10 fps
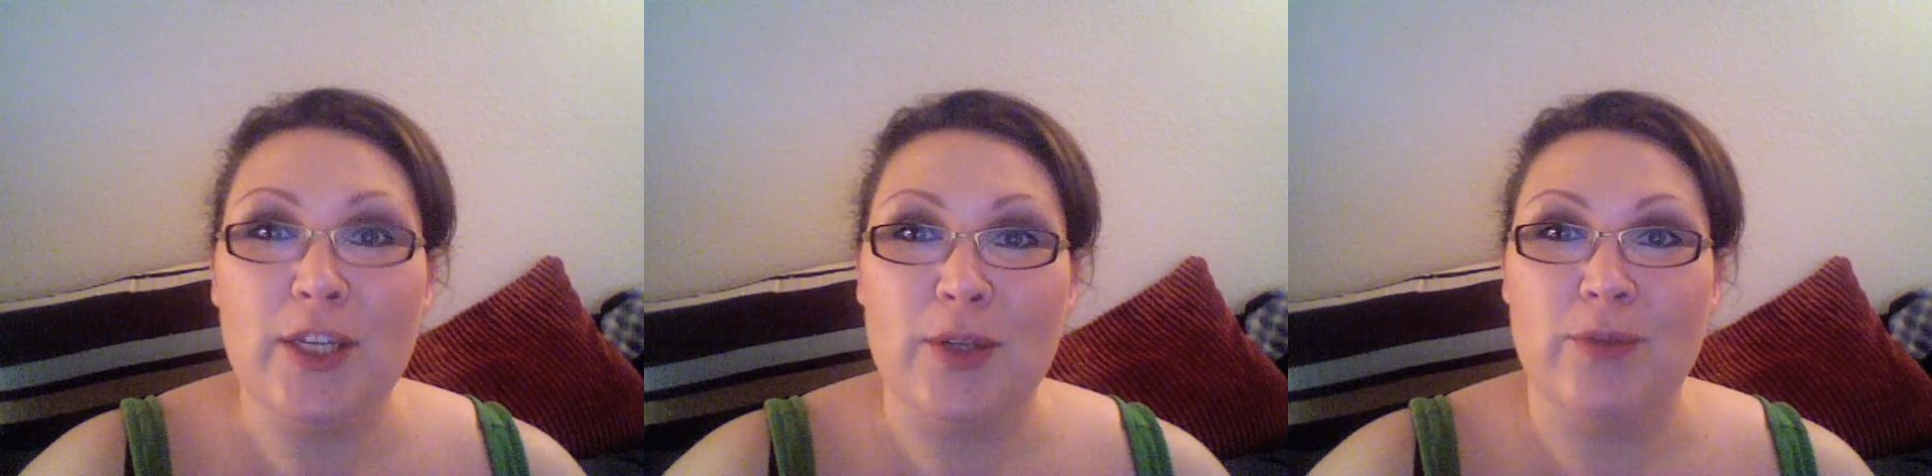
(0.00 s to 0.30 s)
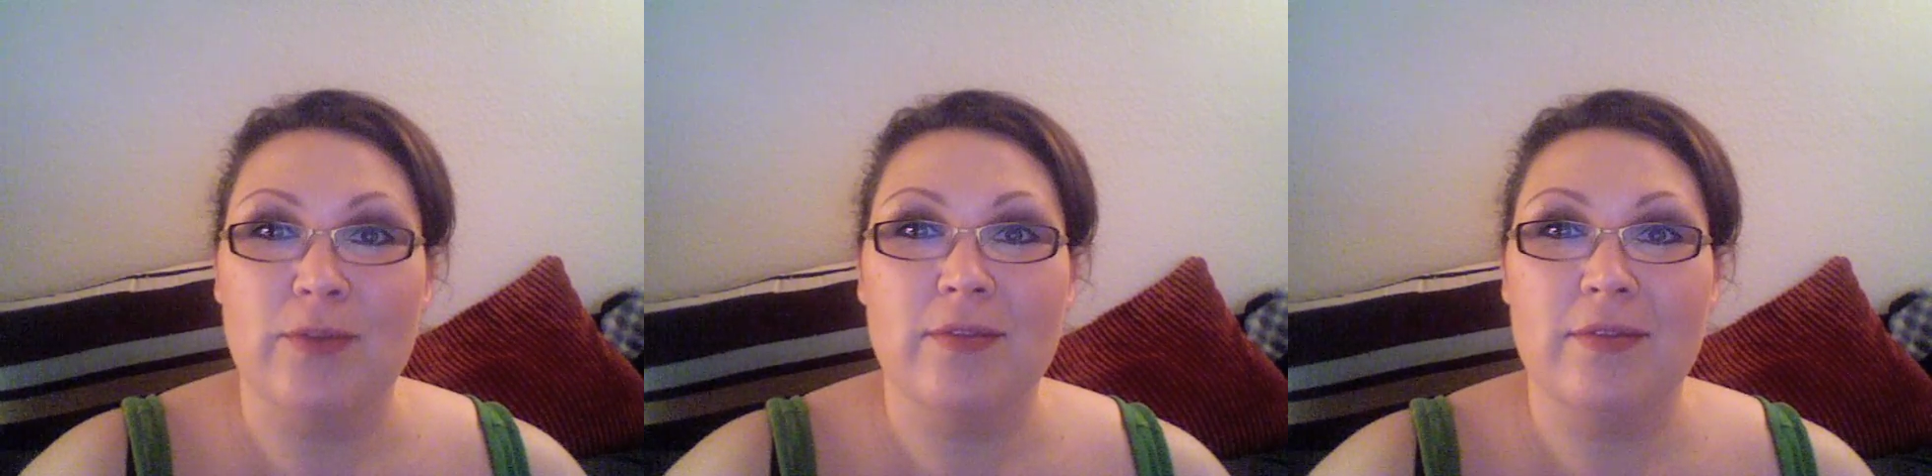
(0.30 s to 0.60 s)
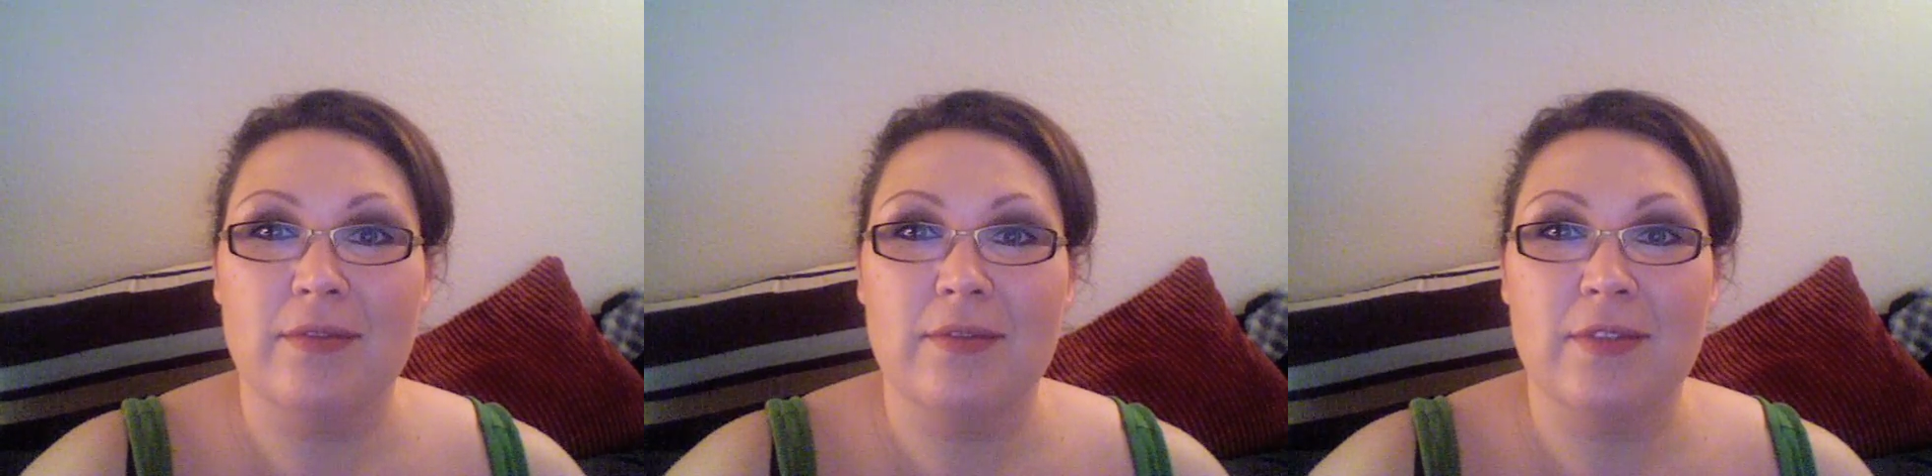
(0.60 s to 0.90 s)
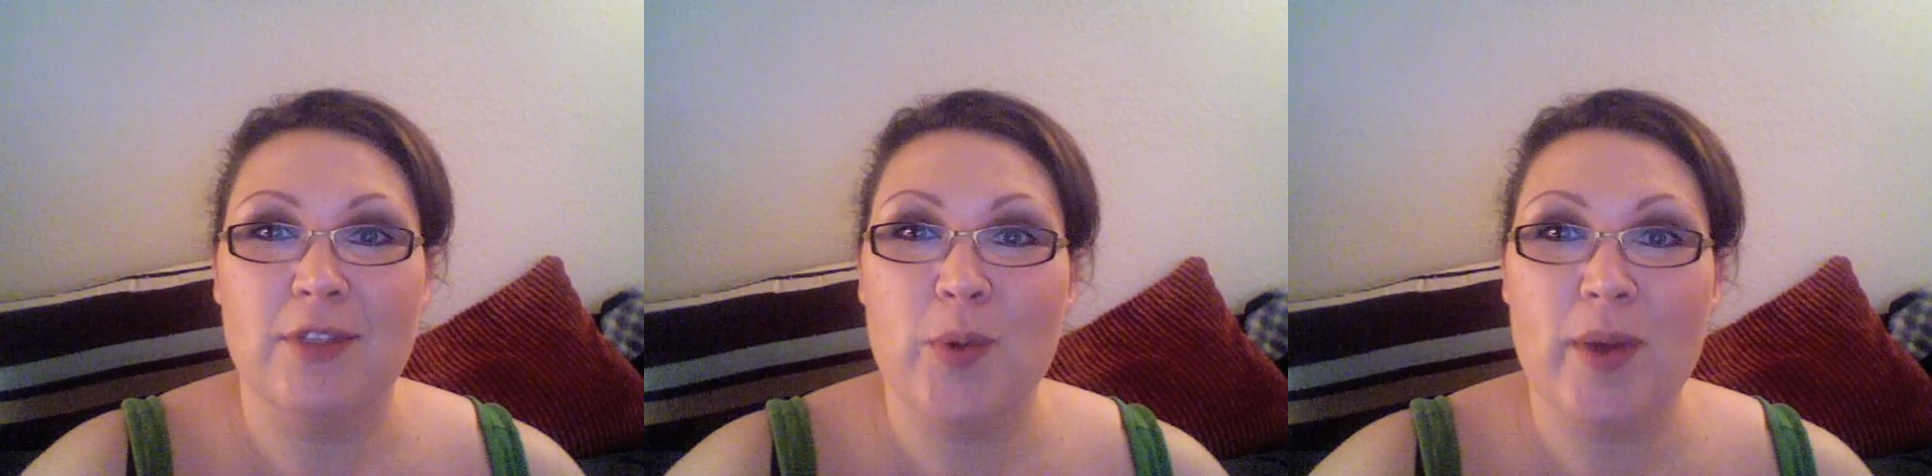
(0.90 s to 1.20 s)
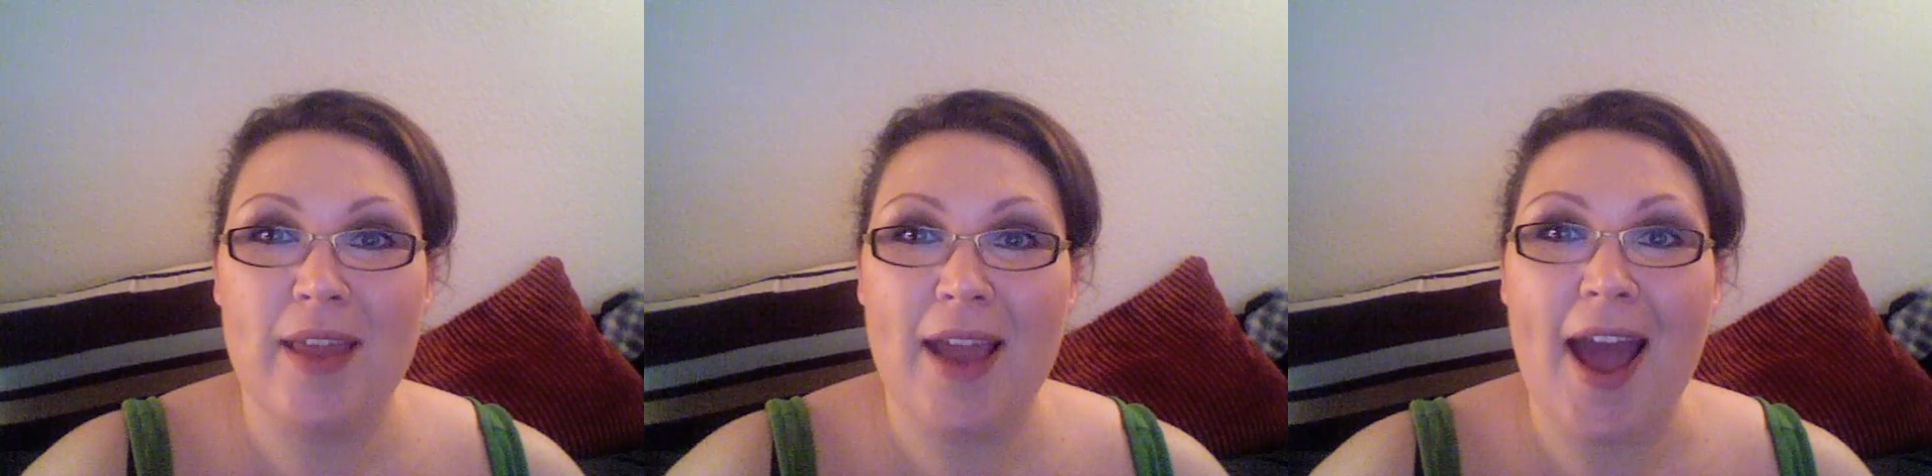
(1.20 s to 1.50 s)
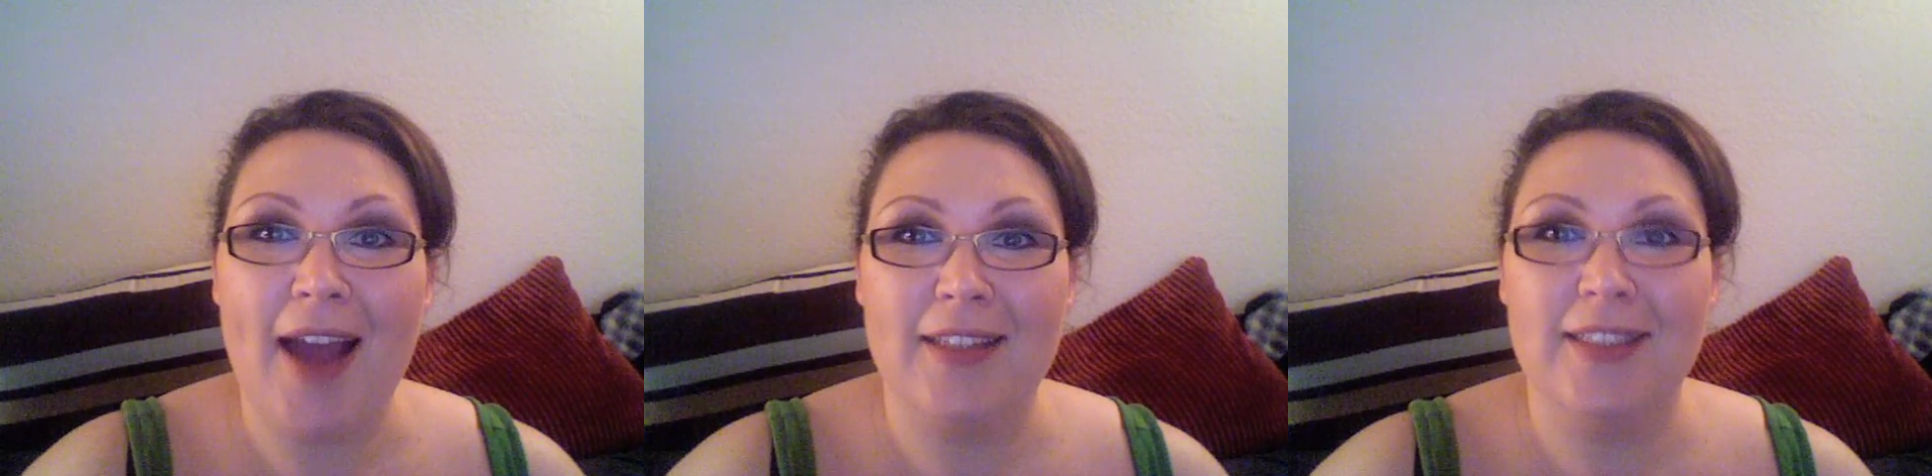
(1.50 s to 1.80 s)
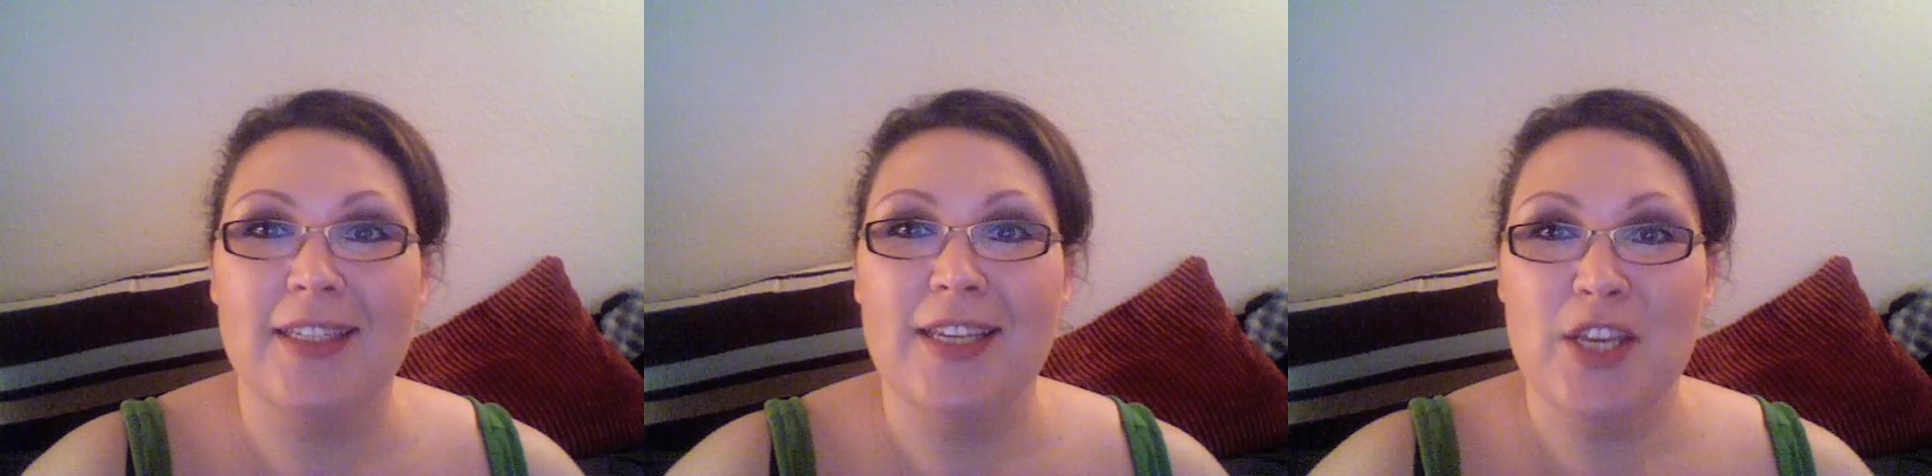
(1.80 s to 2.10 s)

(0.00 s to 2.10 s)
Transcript: you, the way they act.